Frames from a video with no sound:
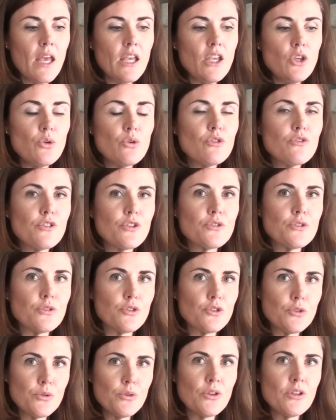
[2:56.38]
a
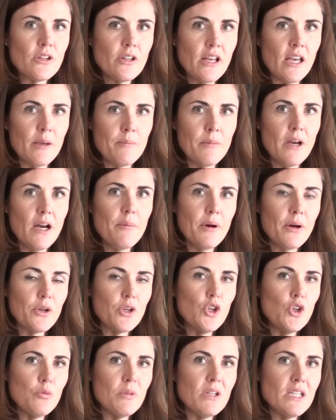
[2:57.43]
universal truth claim about
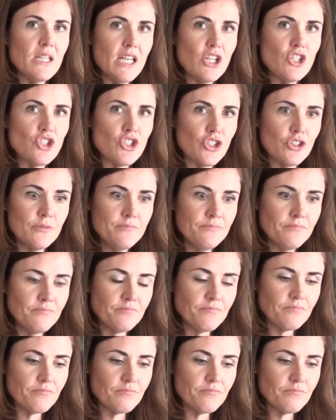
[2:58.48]
human nature